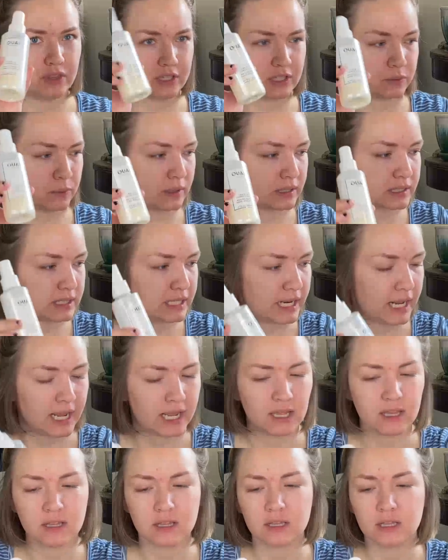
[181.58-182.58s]
this one
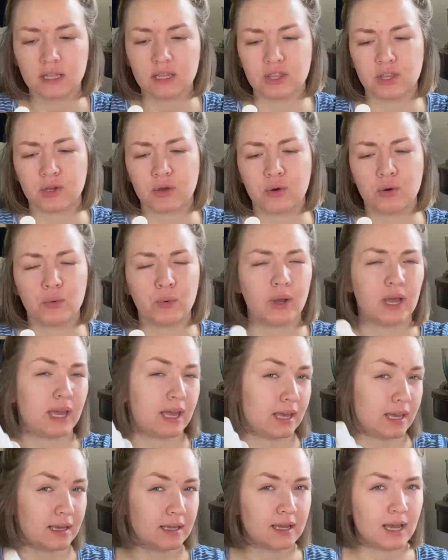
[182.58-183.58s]
today, the
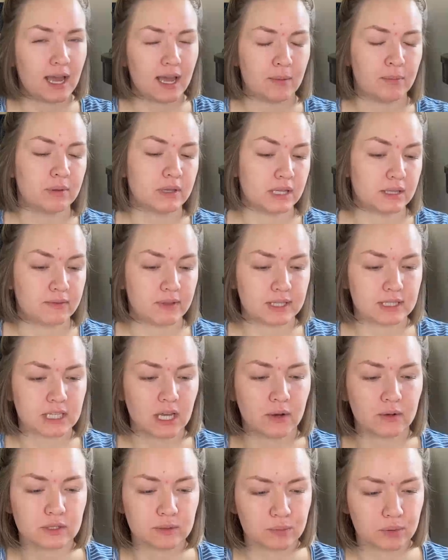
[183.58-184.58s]
Quay. I believe that's
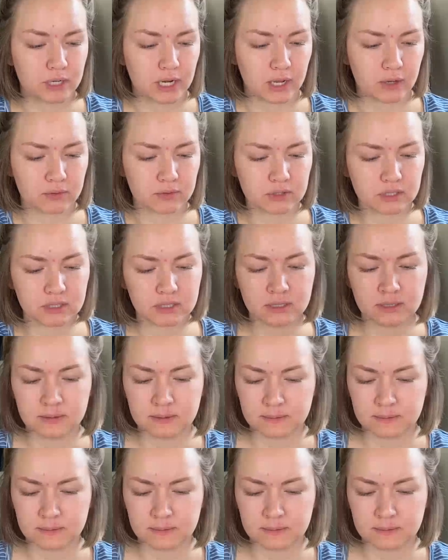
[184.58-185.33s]
how it's pronounced.